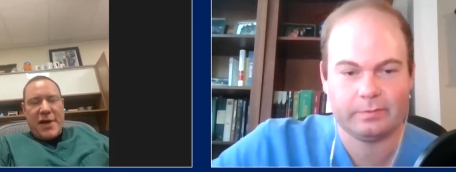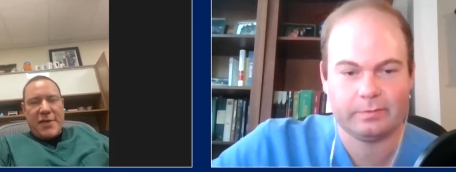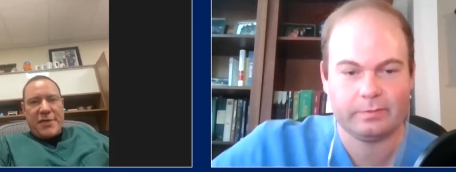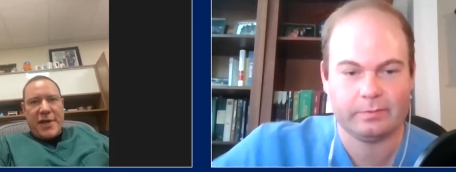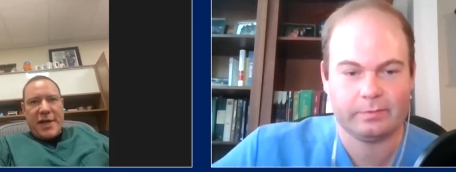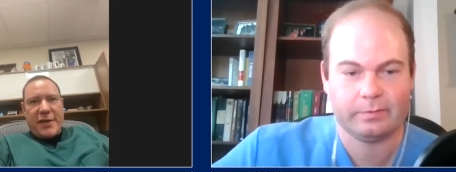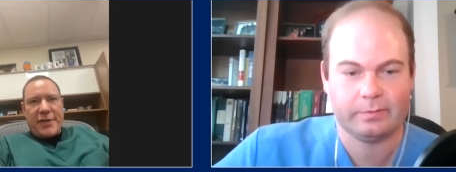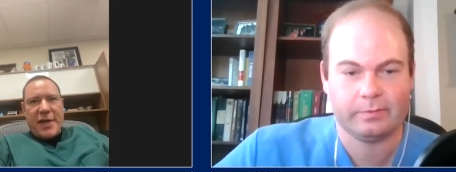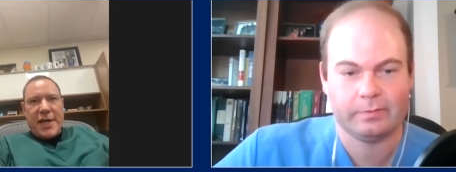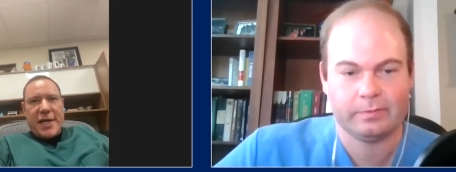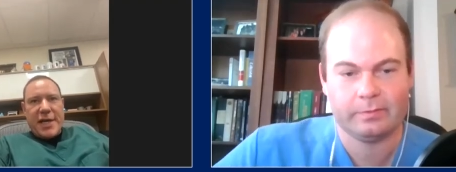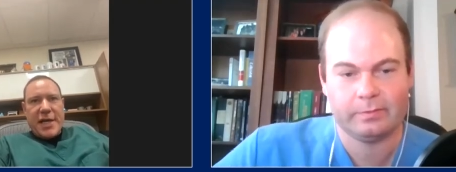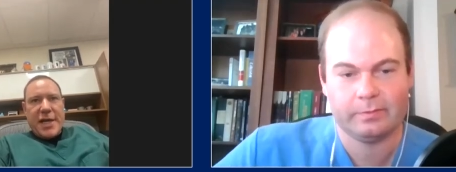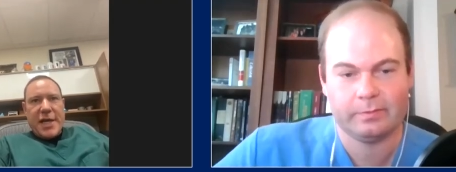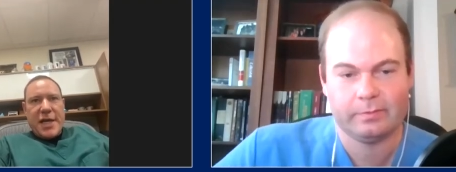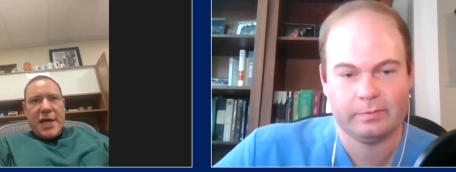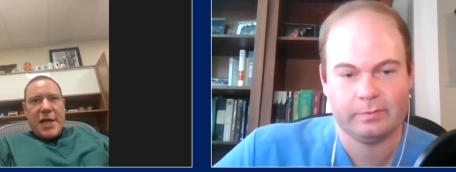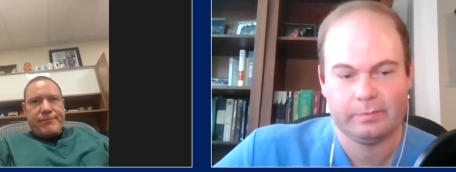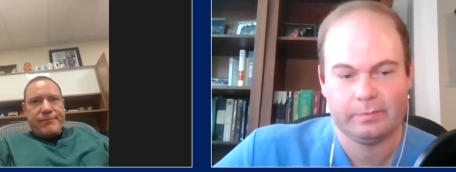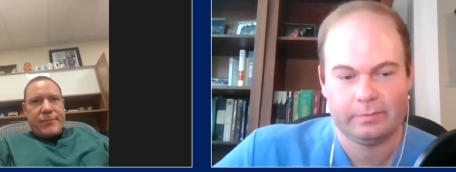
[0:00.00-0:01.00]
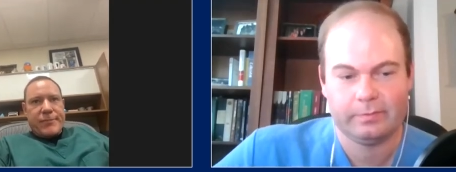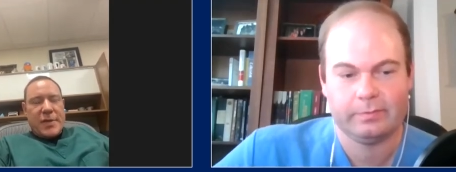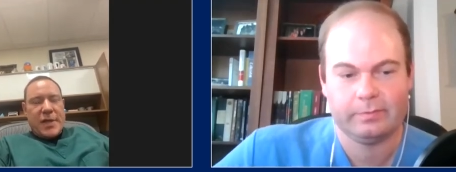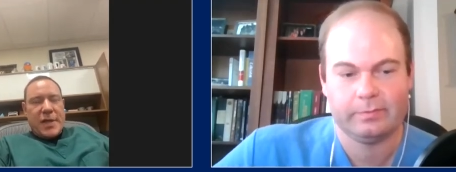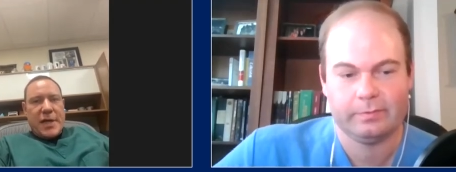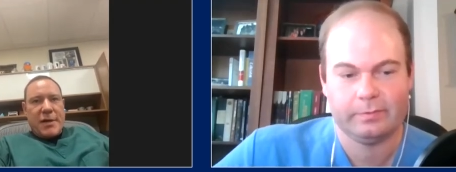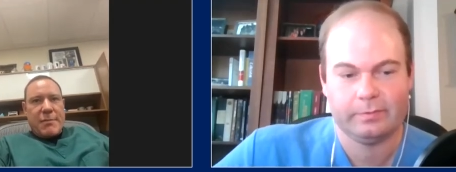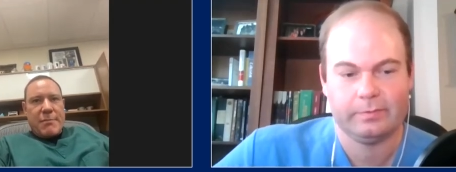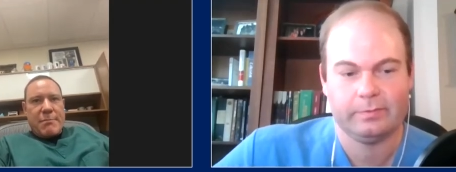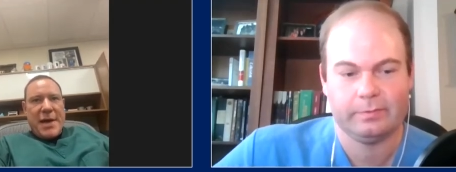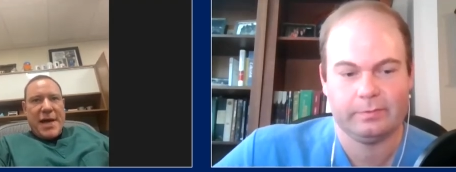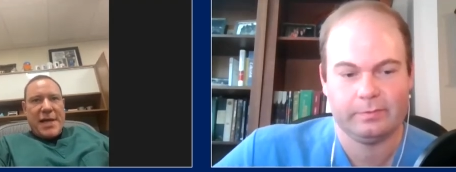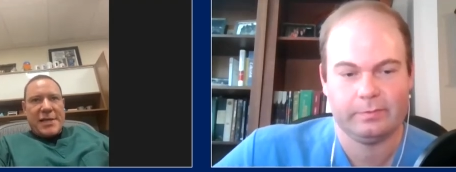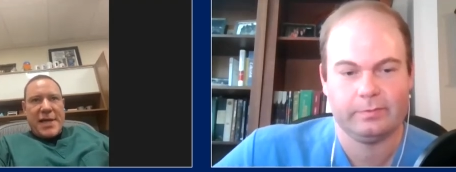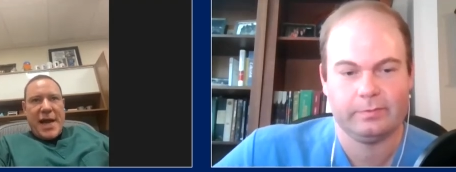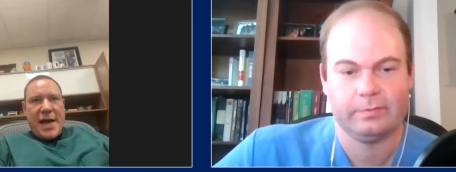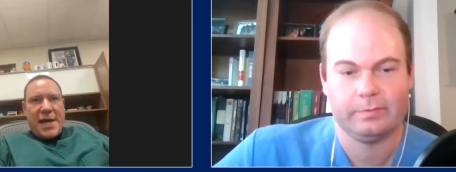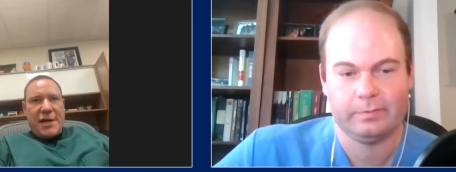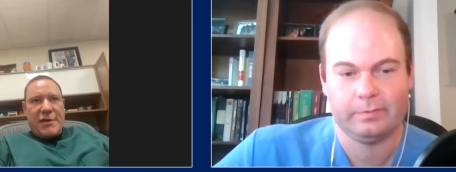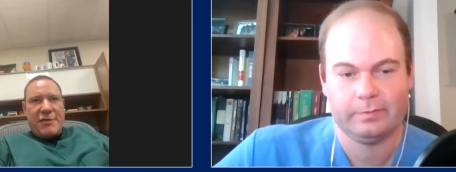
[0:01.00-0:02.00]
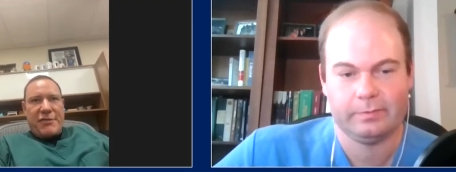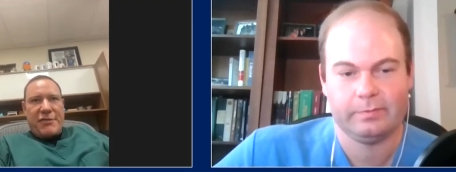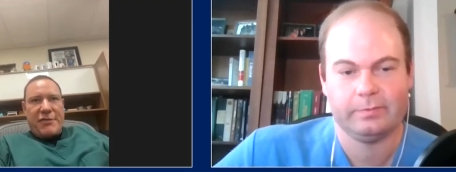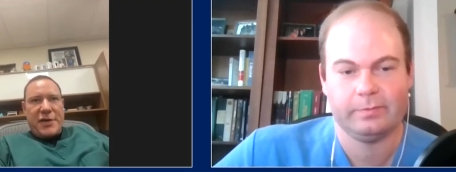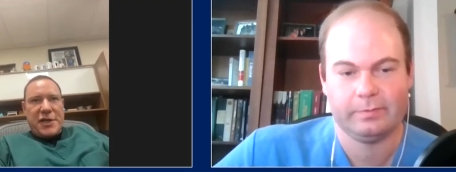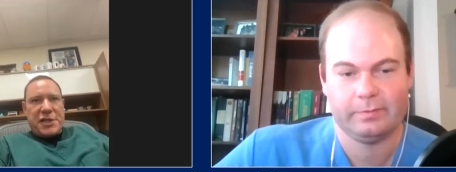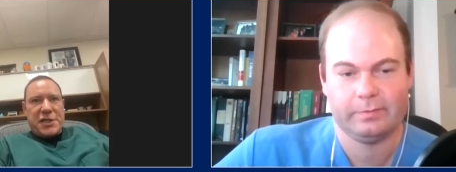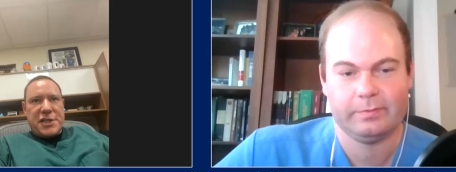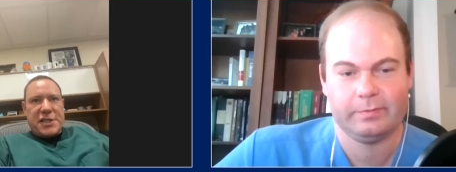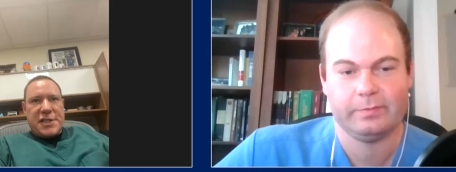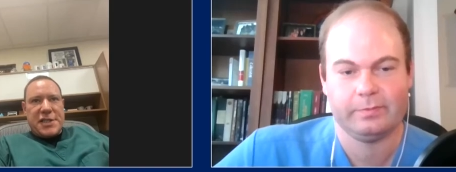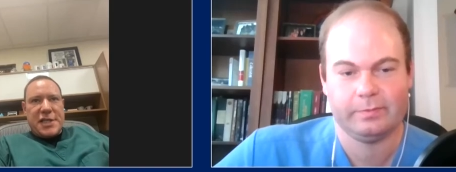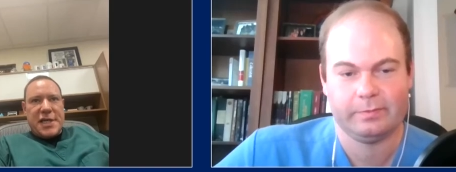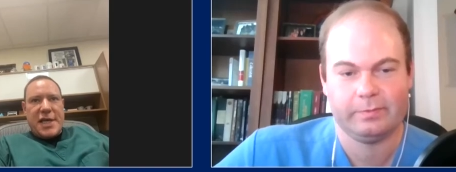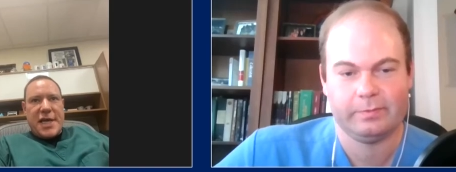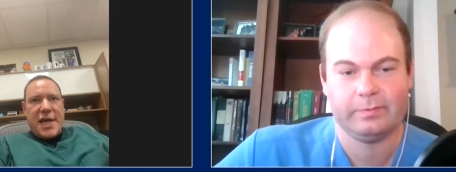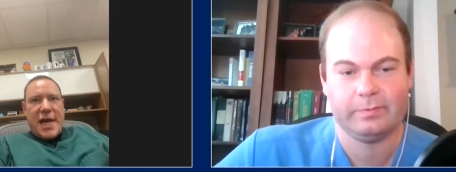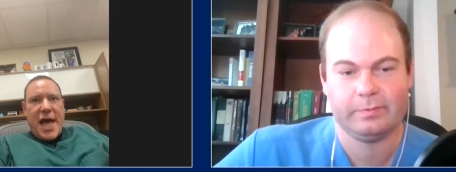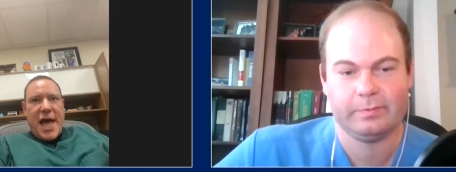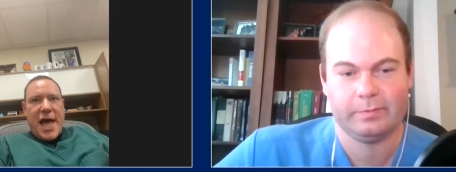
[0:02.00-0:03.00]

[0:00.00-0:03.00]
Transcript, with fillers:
Speaker 1: I think that maintaining efficiency